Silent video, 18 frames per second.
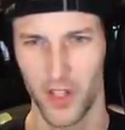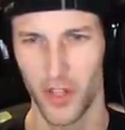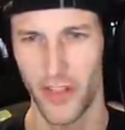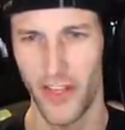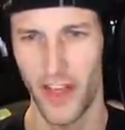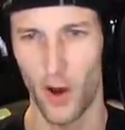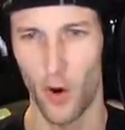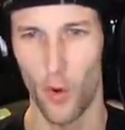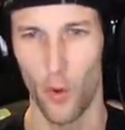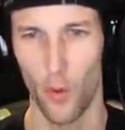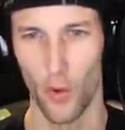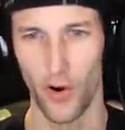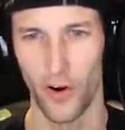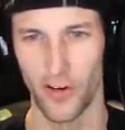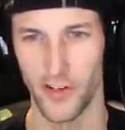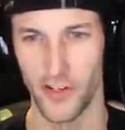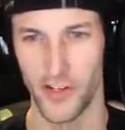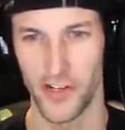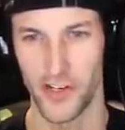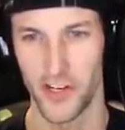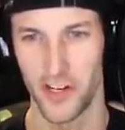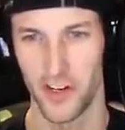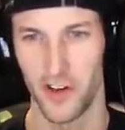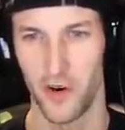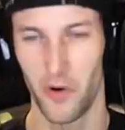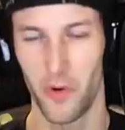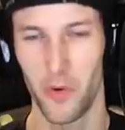Look at that orange.
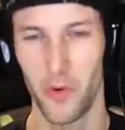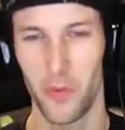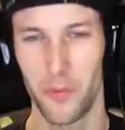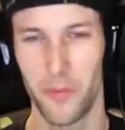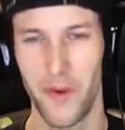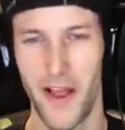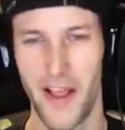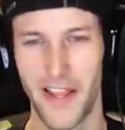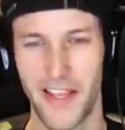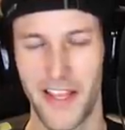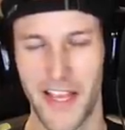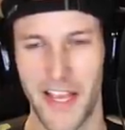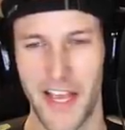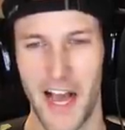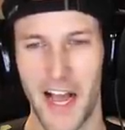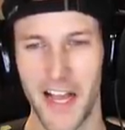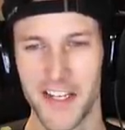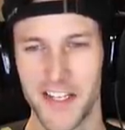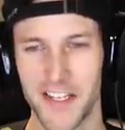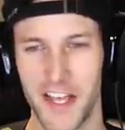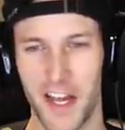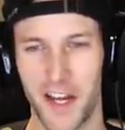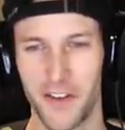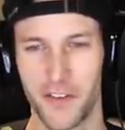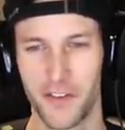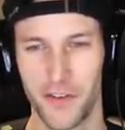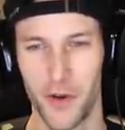Oh my gosh,
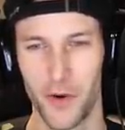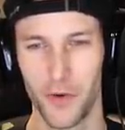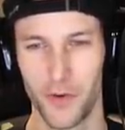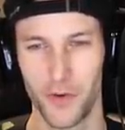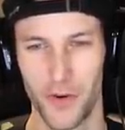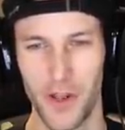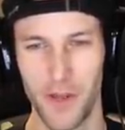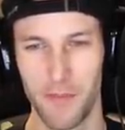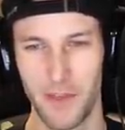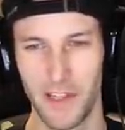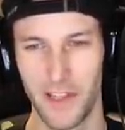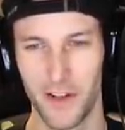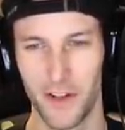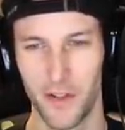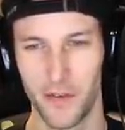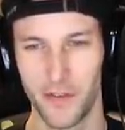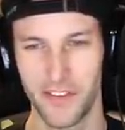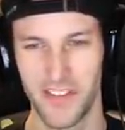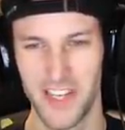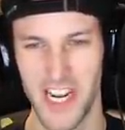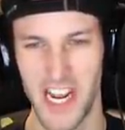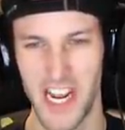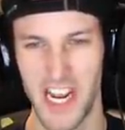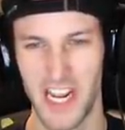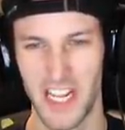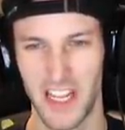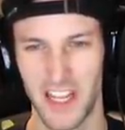that is so creepy. Look at those
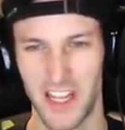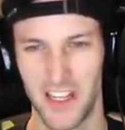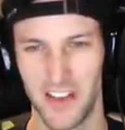teeth.